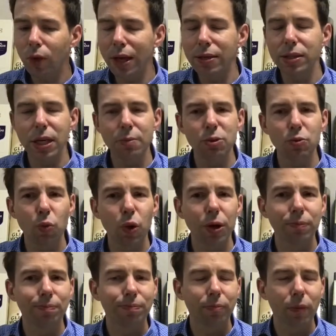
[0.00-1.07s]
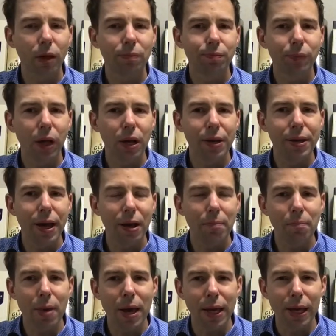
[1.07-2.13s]
It seems more
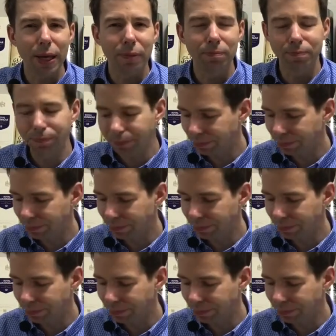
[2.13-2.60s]
nutmeggy.